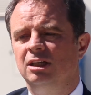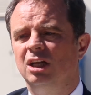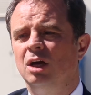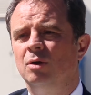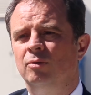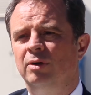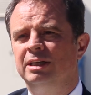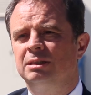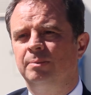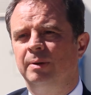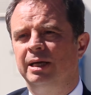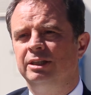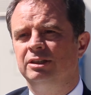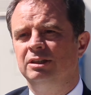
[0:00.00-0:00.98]
lower risk
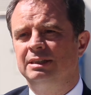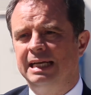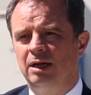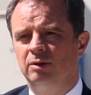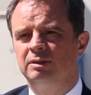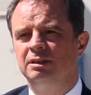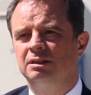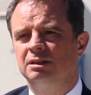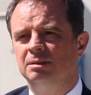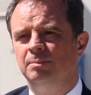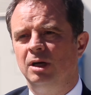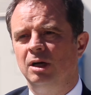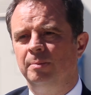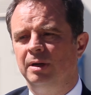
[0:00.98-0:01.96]
patients out into the
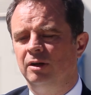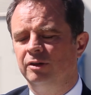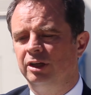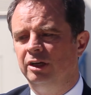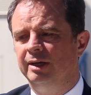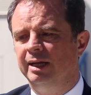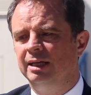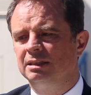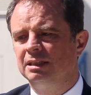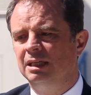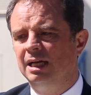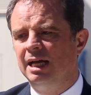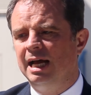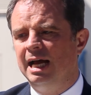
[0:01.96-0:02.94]
mobile unit,
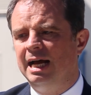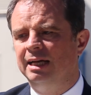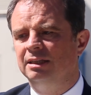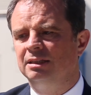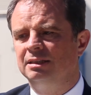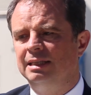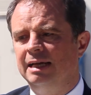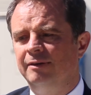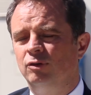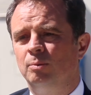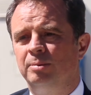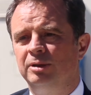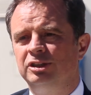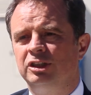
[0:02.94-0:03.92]
and
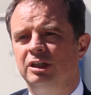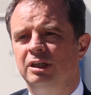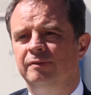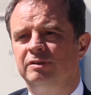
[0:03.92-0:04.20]
therefore preserve